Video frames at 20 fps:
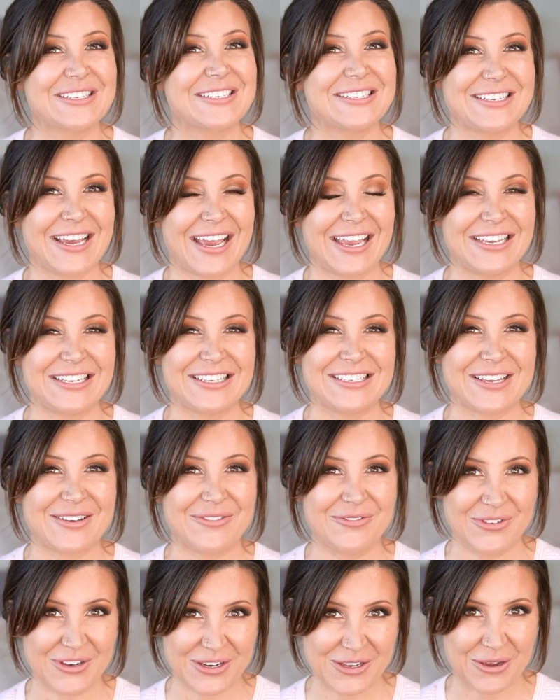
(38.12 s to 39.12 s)
today's
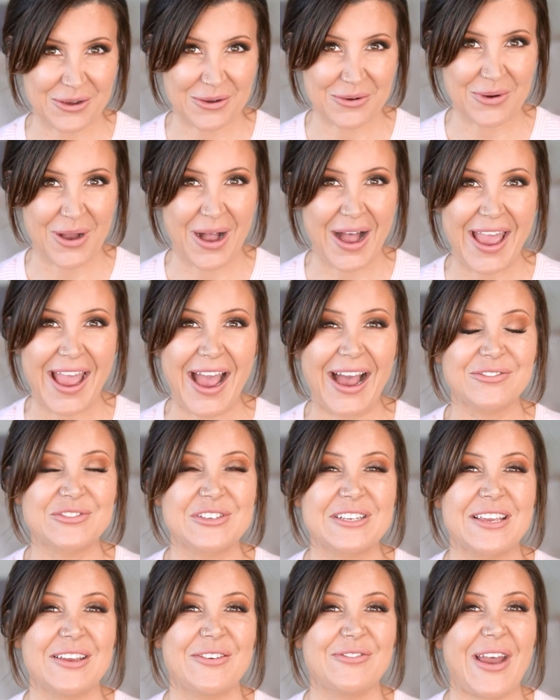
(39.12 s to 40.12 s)
video, I have
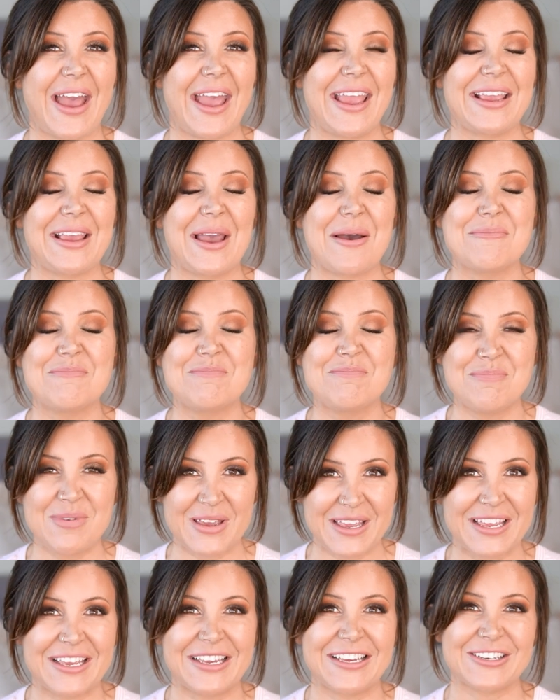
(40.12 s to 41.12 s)
to give a
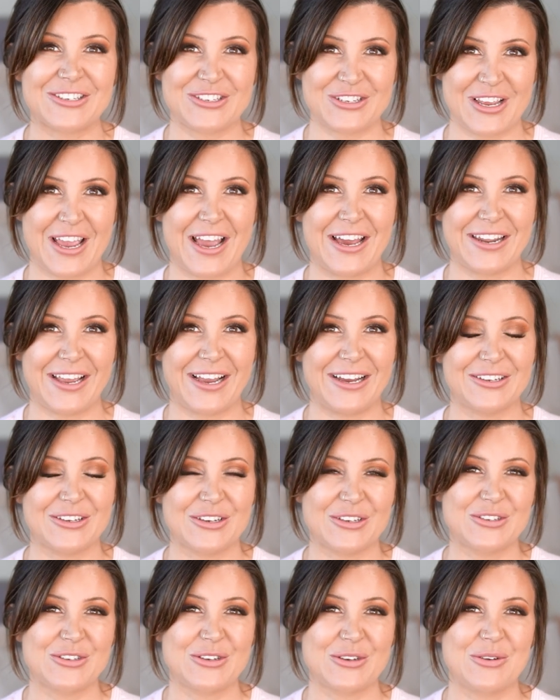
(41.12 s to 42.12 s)
big shout
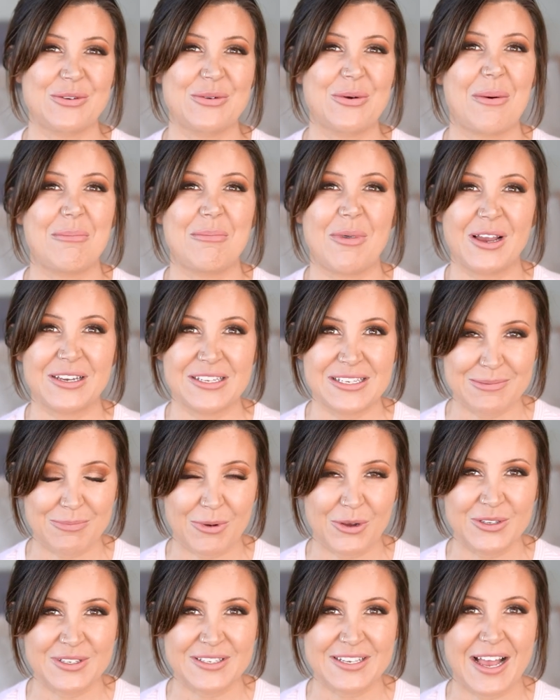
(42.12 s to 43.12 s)
out to my
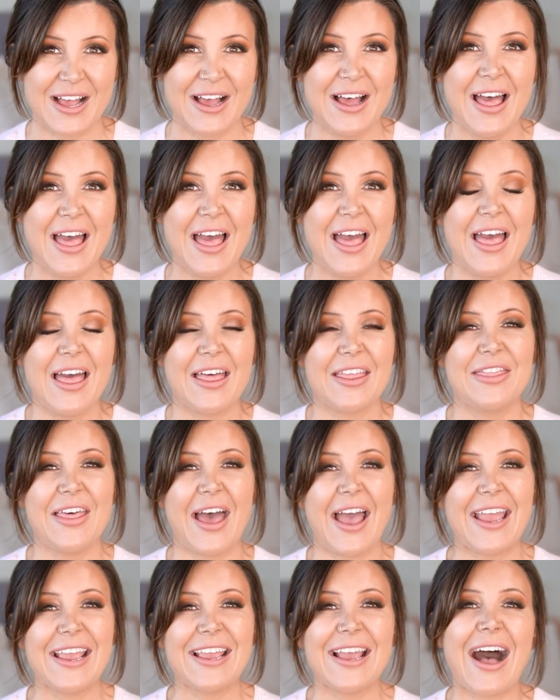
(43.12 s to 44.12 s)
sponsor.
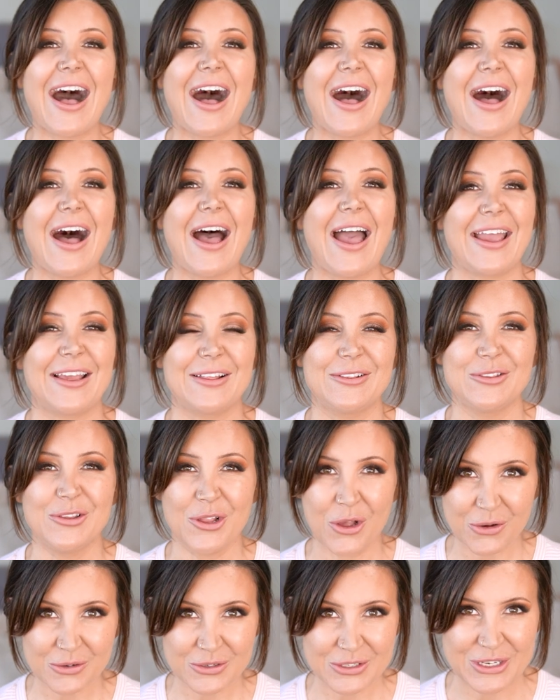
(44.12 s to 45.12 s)
They are a
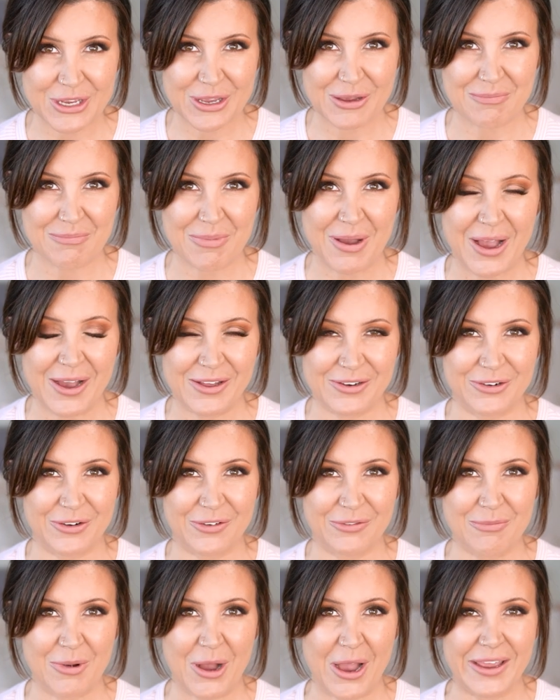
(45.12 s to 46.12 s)
long-term partner
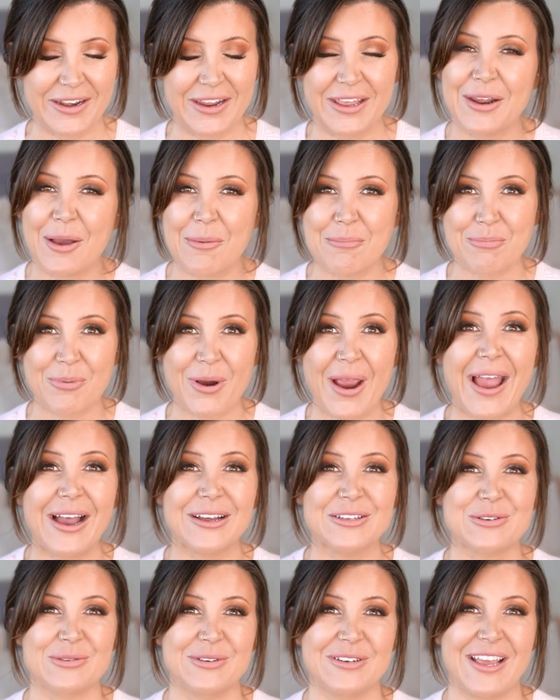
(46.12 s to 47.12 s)
of mine, and I'm
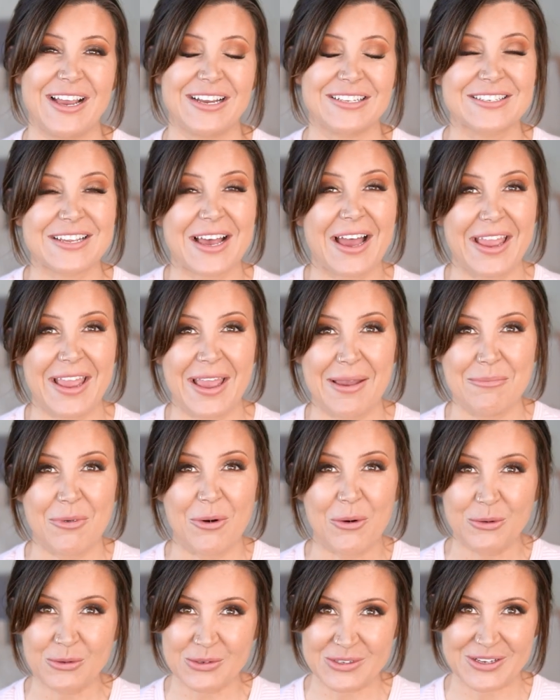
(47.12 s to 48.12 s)
proud to announce I am
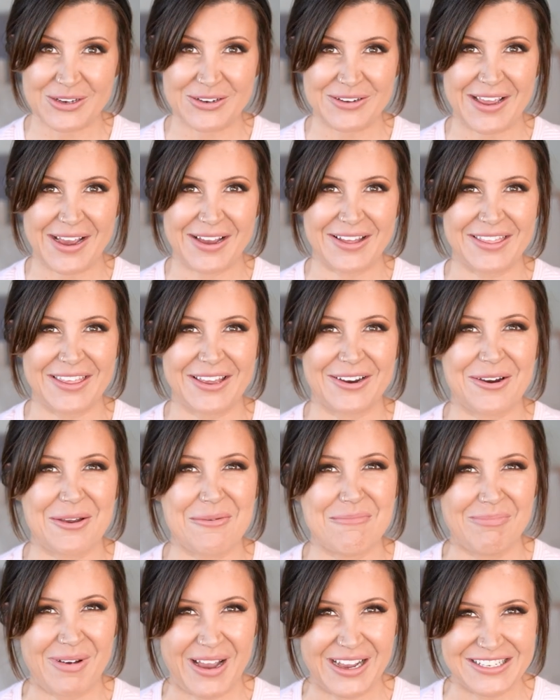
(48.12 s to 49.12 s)
also now their
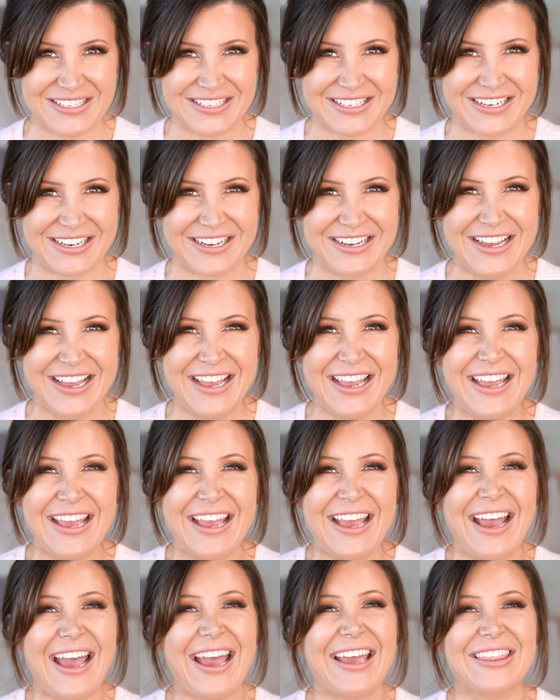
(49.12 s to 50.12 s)
ambassador,
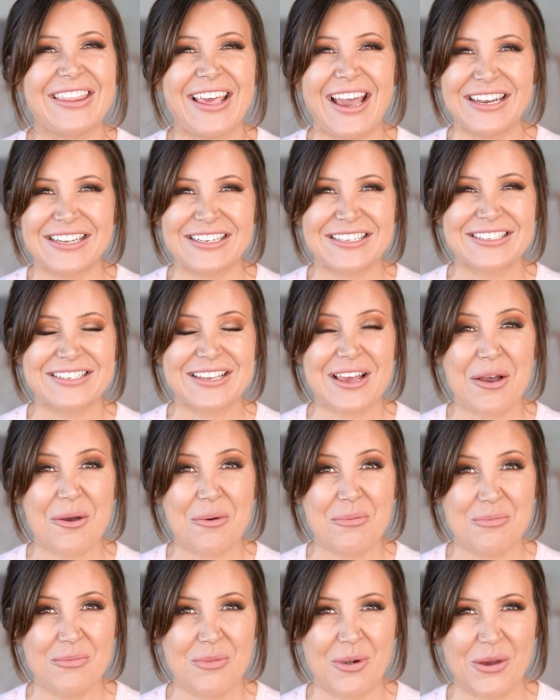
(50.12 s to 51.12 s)
and that is
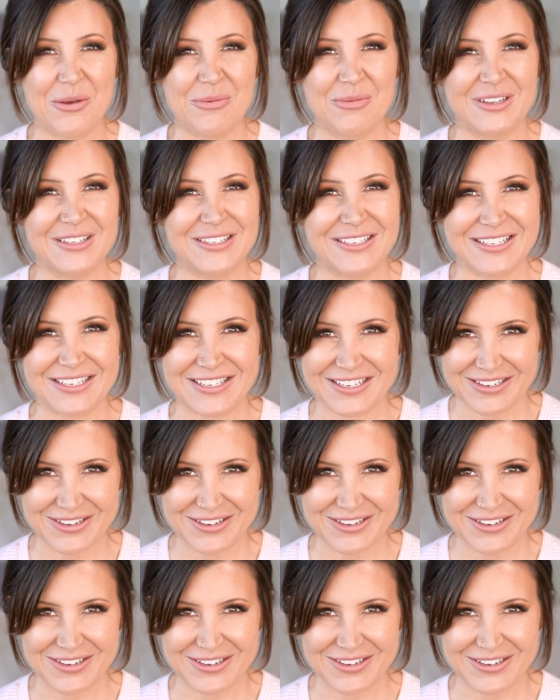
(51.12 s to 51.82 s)
Moments